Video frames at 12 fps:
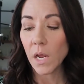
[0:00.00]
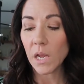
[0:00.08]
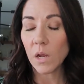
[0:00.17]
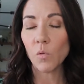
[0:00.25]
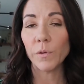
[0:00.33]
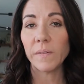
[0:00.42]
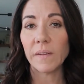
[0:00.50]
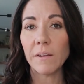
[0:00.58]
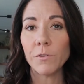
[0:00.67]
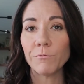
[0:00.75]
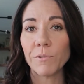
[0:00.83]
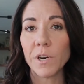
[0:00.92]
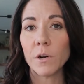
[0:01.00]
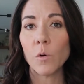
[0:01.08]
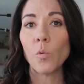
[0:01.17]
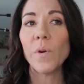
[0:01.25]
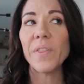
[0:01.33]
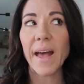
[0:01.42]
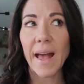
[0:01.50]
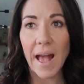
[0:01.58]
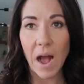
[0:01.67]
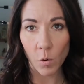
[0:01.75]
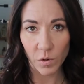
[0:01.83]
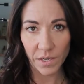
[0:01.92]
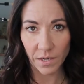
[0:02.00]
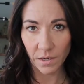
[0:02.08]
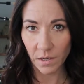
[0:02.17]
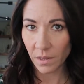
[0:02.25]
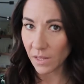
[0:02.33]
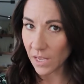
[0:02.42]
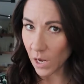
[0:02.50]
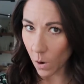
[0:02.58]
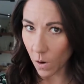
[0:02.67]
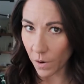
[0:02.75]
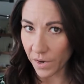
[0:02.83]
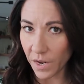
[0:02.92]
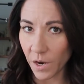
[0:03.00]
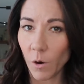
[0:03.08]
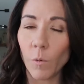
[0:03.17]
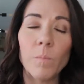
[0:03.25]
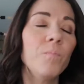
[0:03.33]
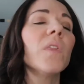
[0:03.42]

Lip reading: it will save the reel without the audio.